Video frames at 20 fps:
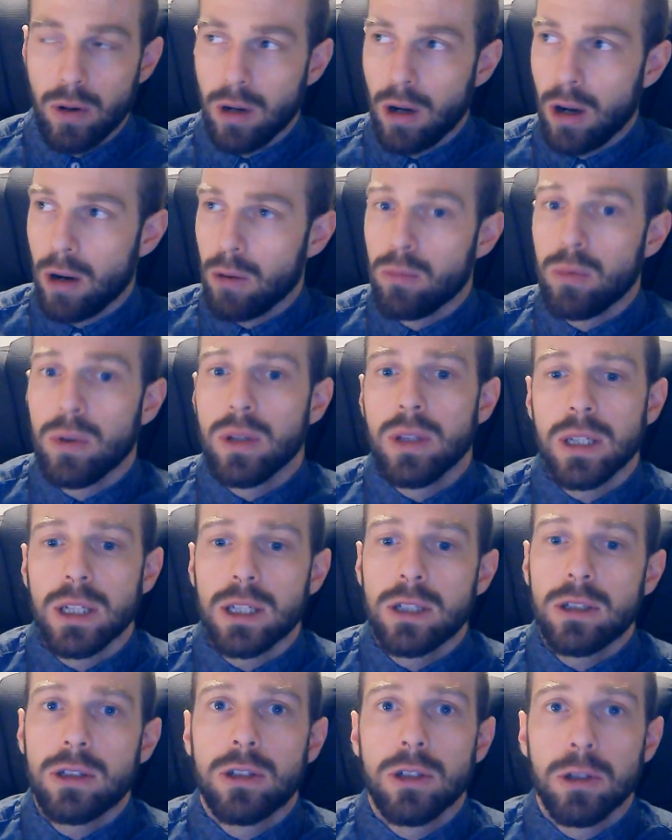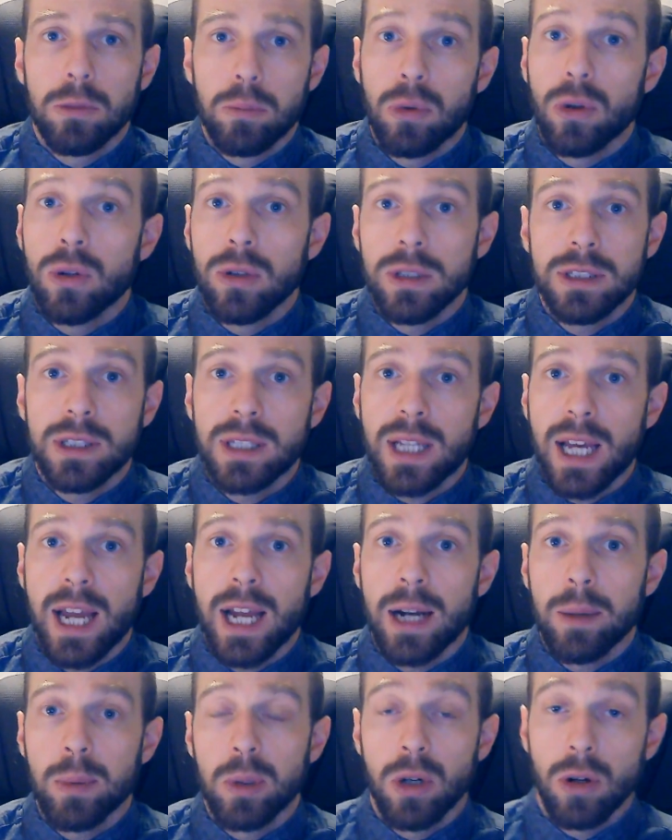really good points to
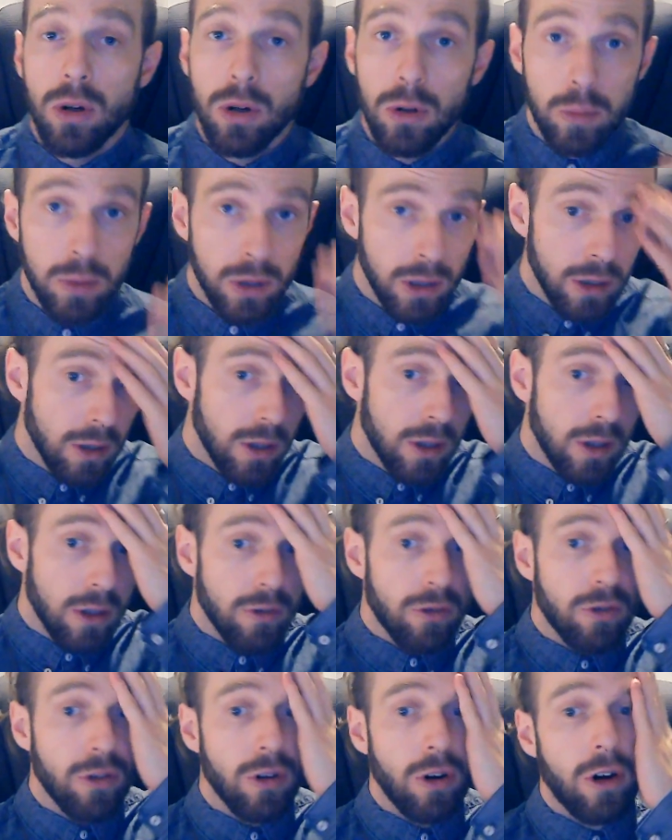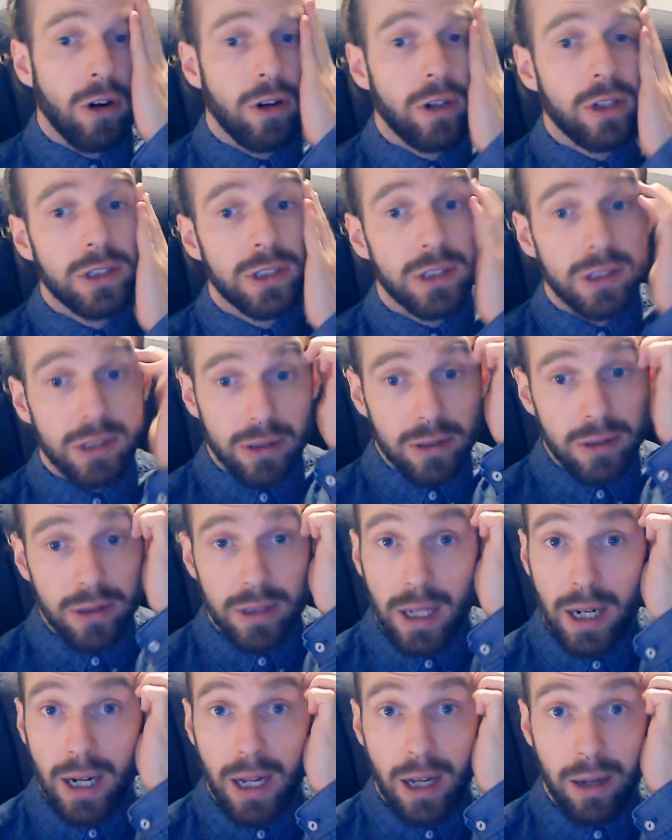hammer home for artists
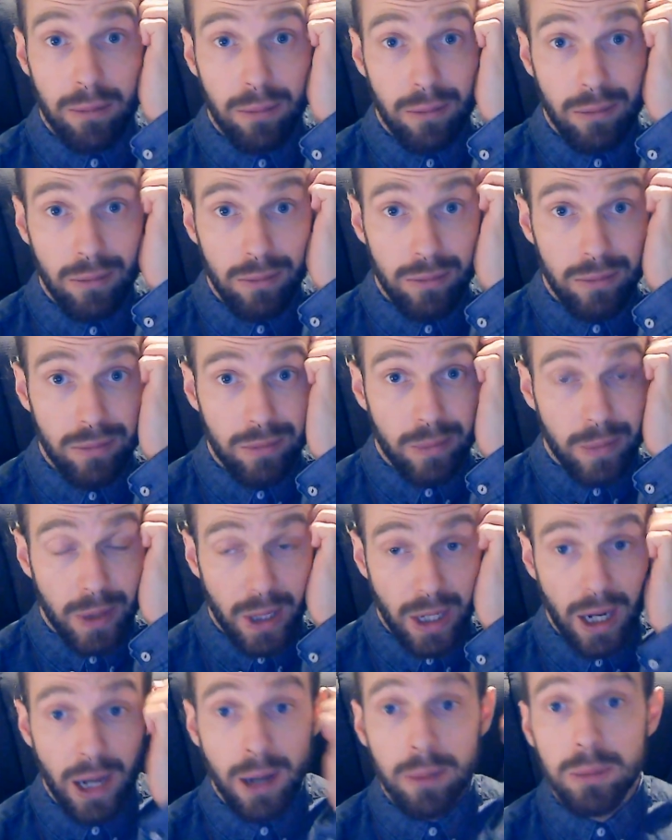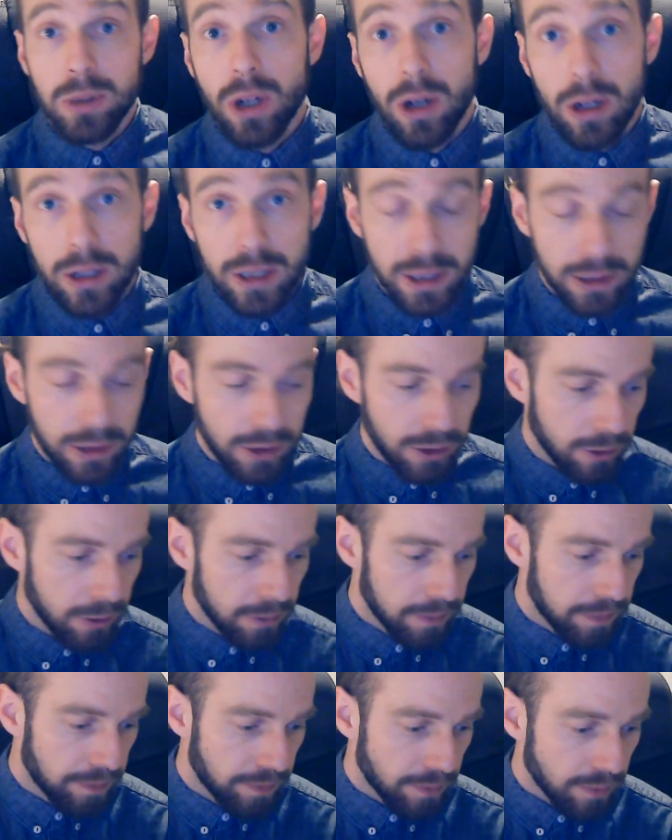that I'm talking to.
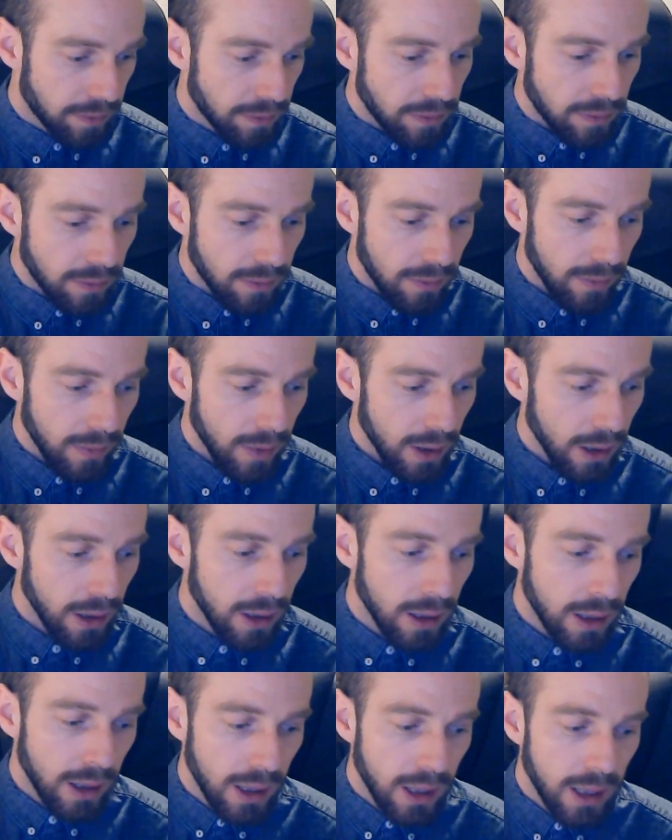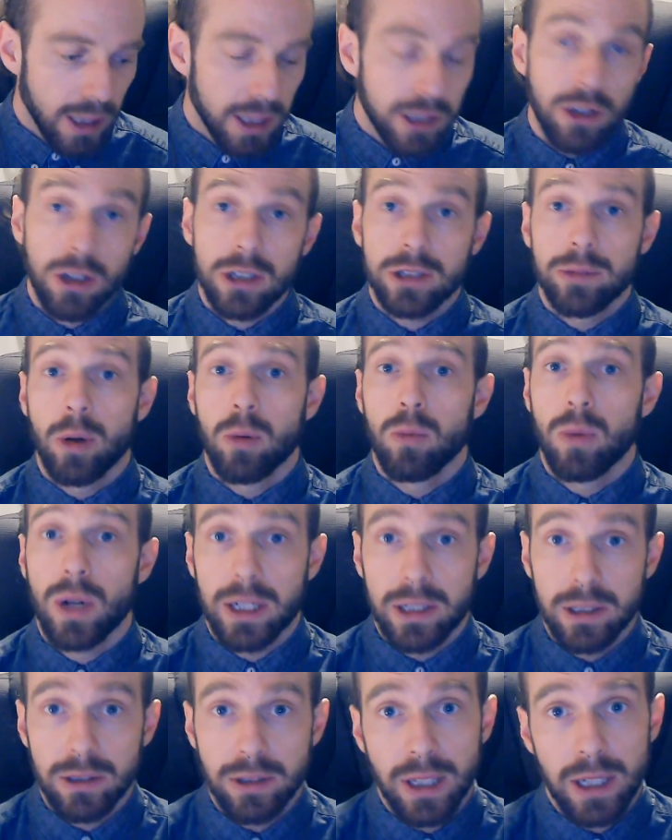He talks about
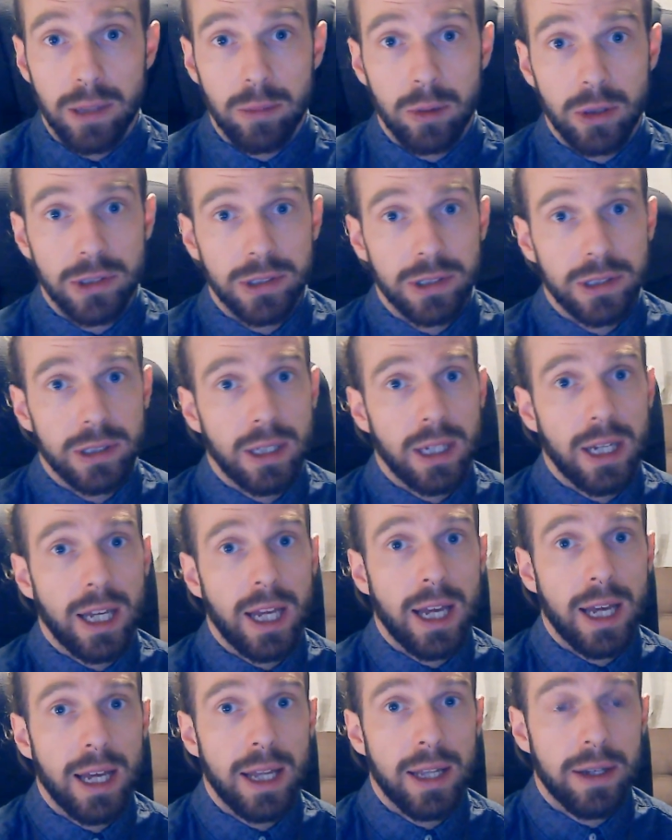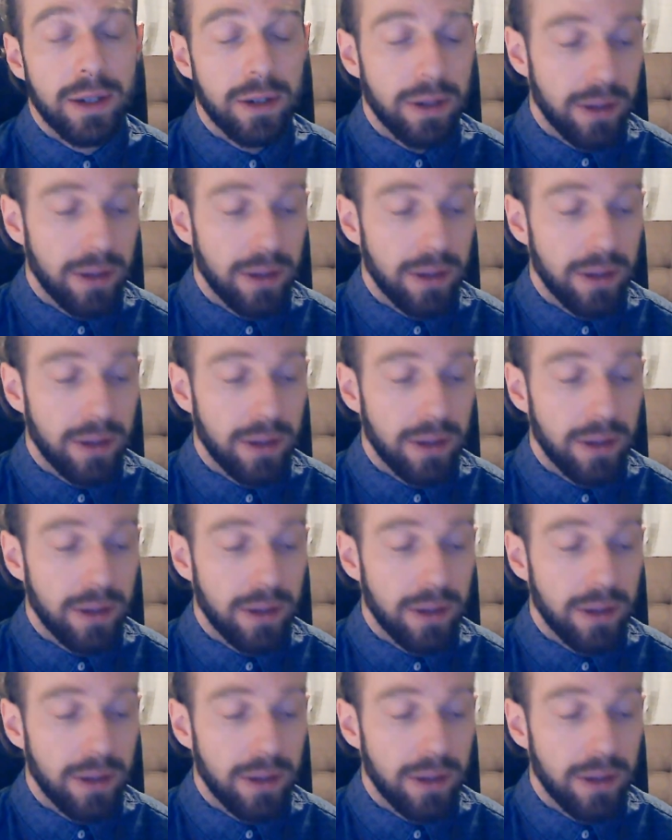record labels, and